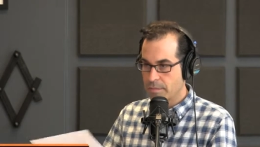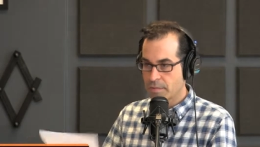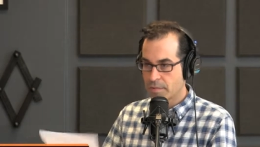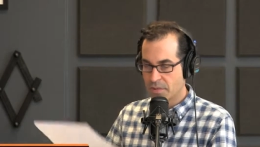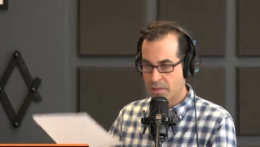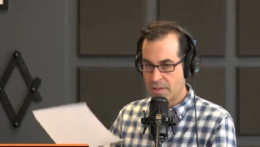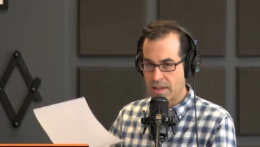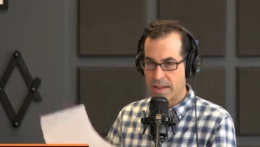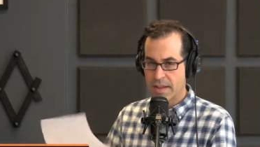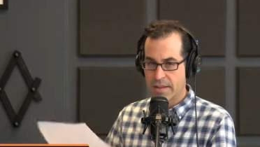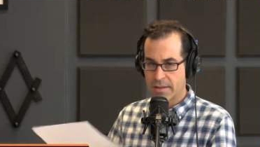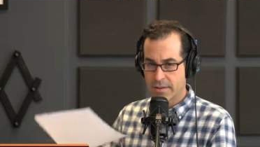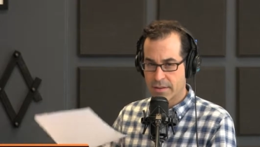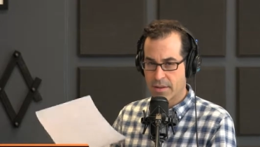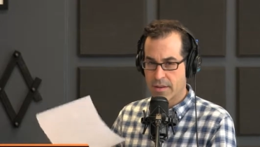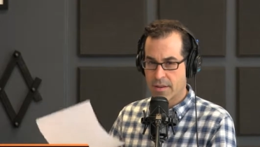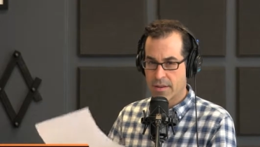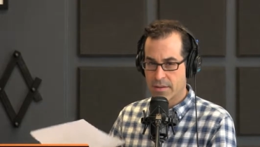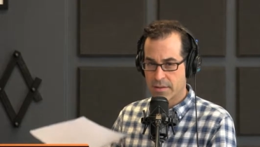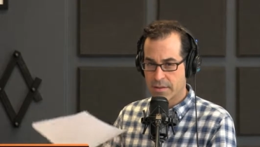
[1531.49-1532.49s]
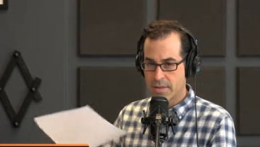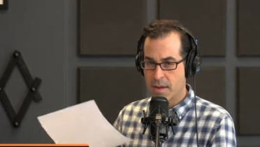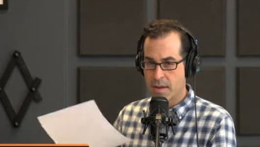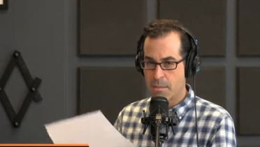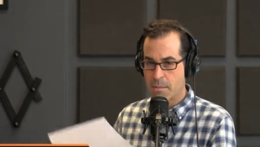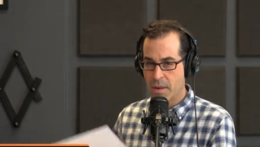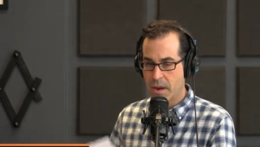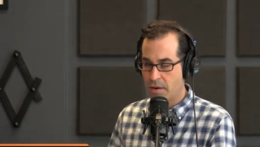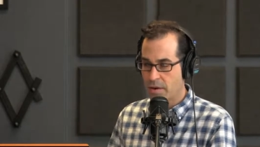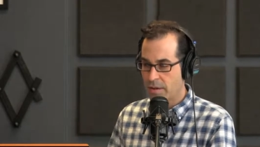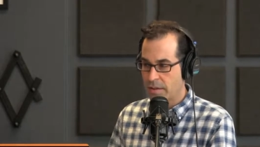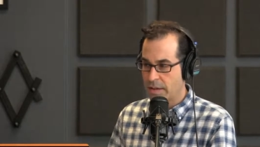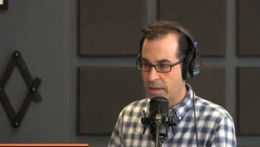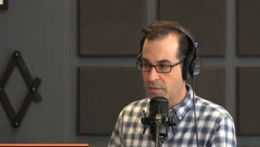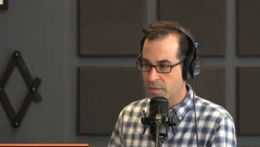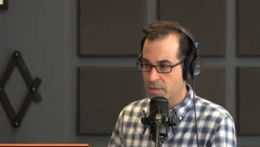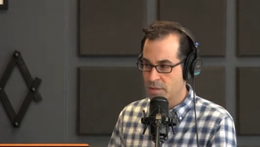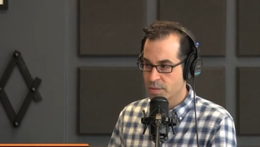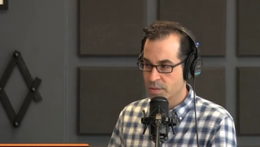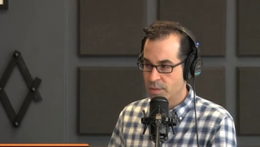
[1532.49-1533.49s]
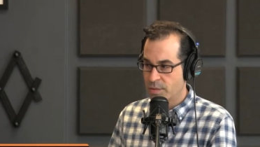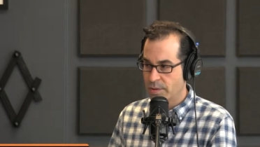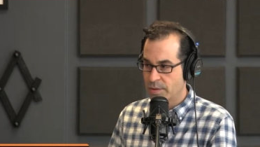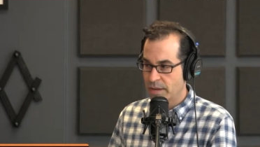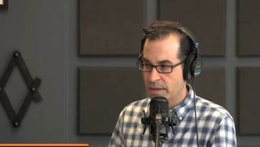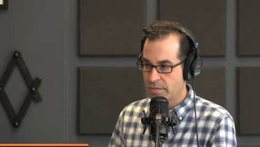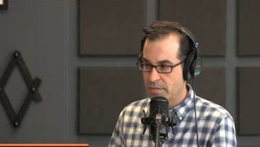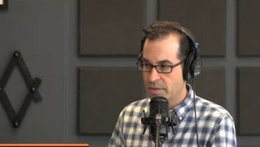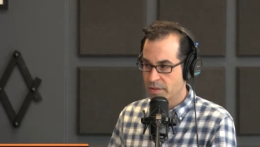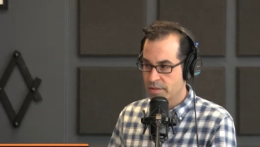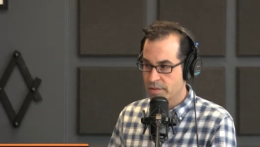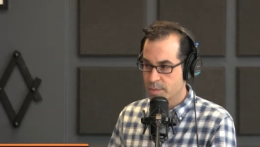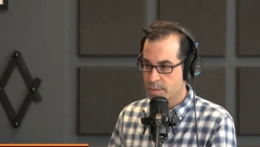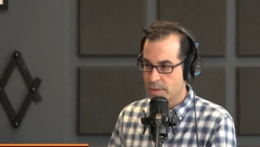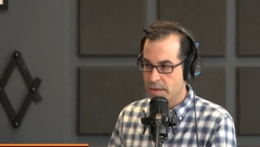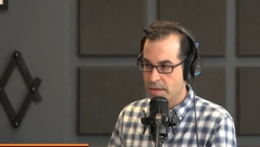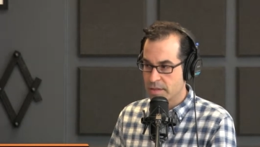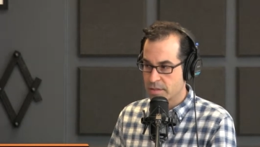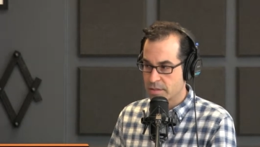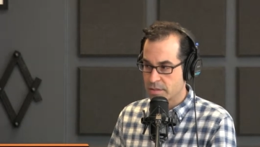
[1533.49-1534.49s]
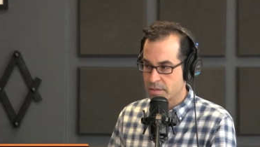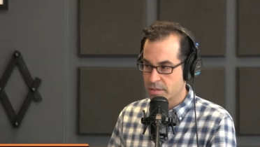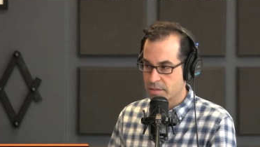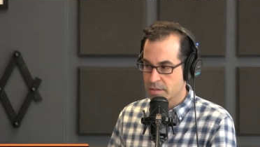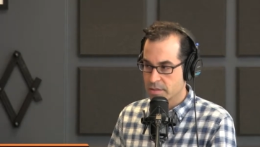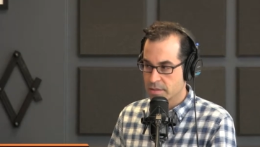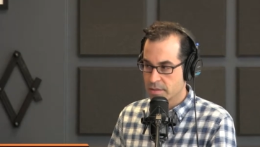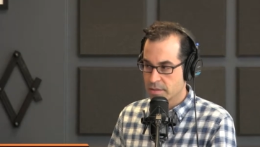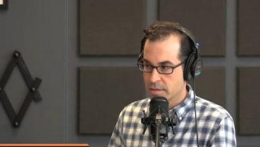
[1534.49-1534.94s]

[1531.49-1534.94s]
to like Tom Merritt levels, we wouldn't have to do sponsors.